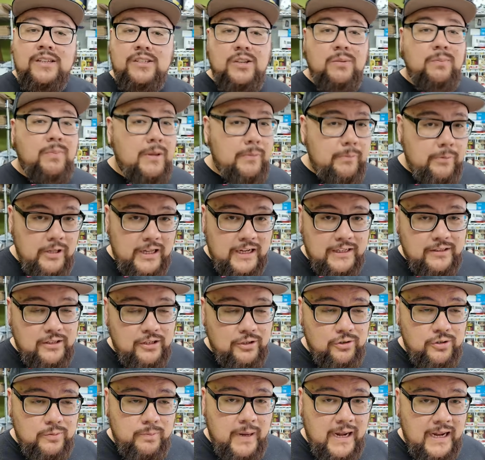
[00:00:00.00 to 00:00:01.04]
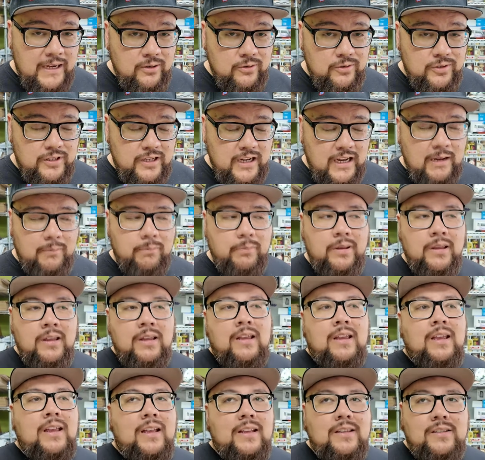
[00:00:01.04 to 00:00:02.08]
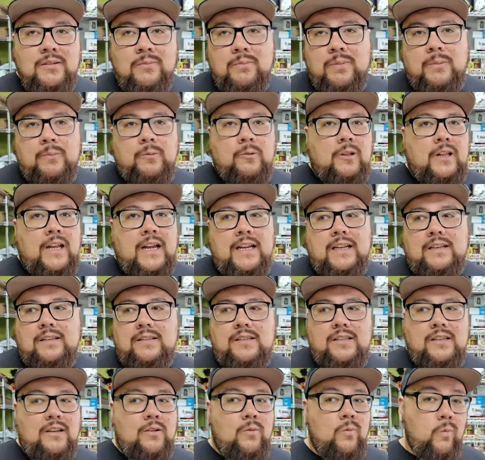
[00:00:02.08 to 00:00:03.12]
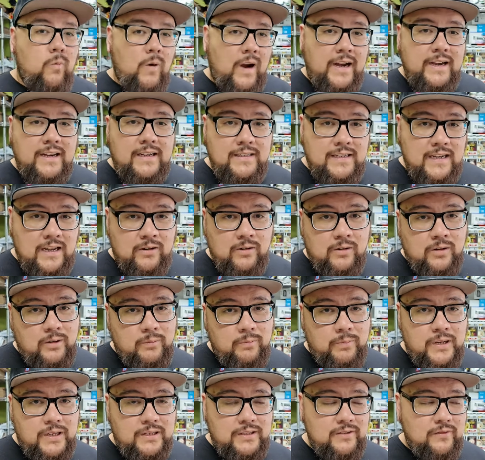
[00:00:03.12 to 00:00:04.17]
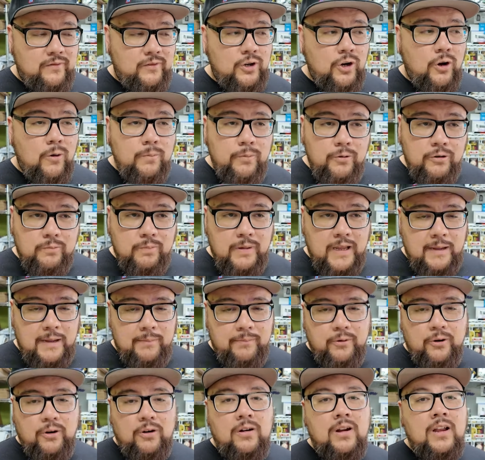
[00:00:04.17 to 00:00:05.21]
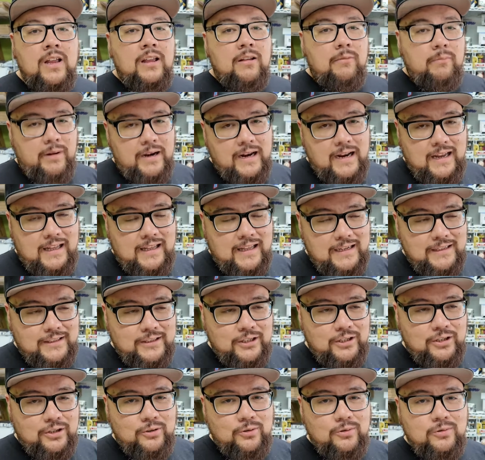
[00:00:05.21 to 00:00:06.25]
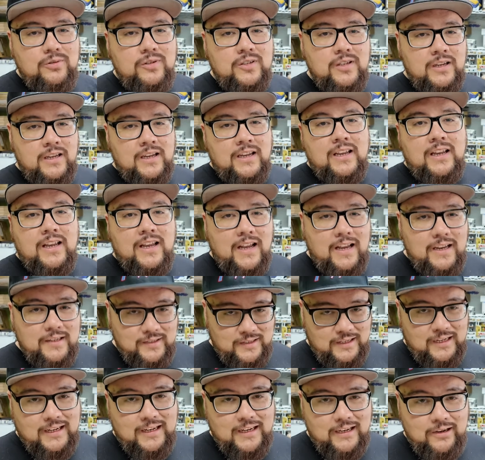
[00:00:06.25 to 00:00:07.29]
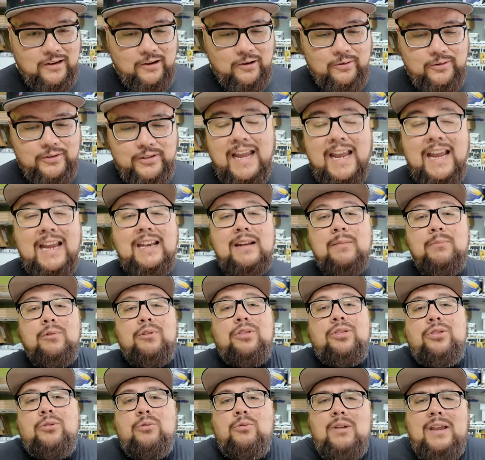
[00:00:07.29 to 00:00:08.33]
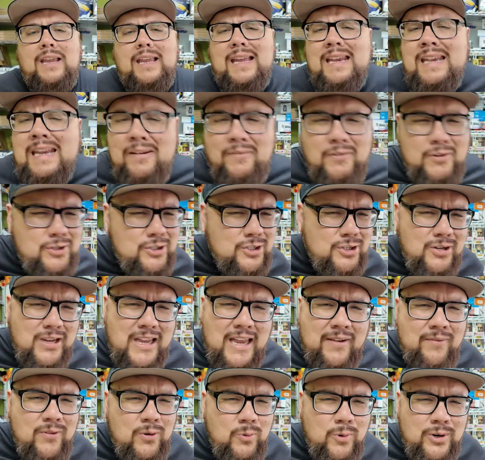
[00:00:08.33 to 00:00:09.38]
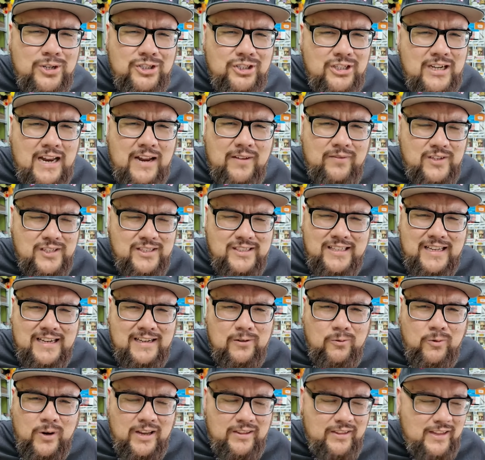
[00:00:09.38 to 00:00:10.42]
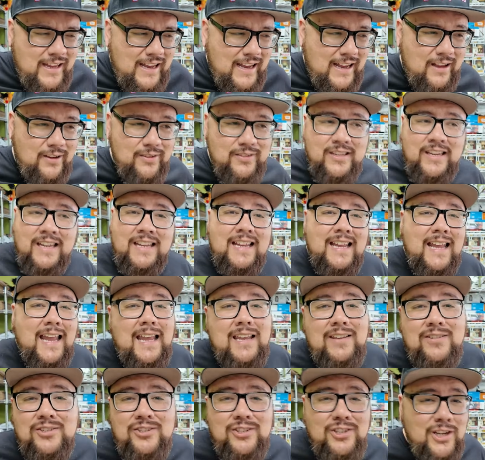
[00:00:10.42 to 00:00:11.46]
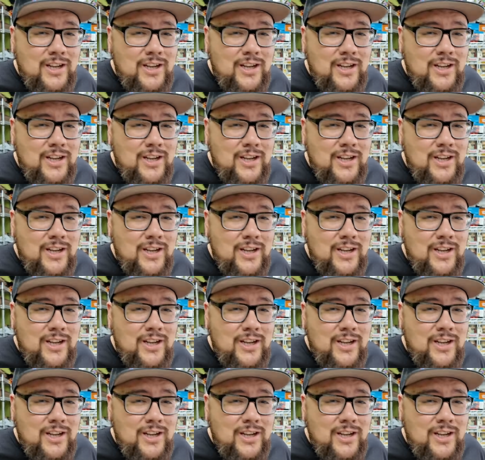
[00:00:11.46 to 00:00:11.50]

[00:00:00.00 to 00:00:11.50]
Some people like to use painter's tape. Some people like to write it down on a piece of notebook paper, but I like to use a sticky note. And number 3, and everyone should have this laying around the house, is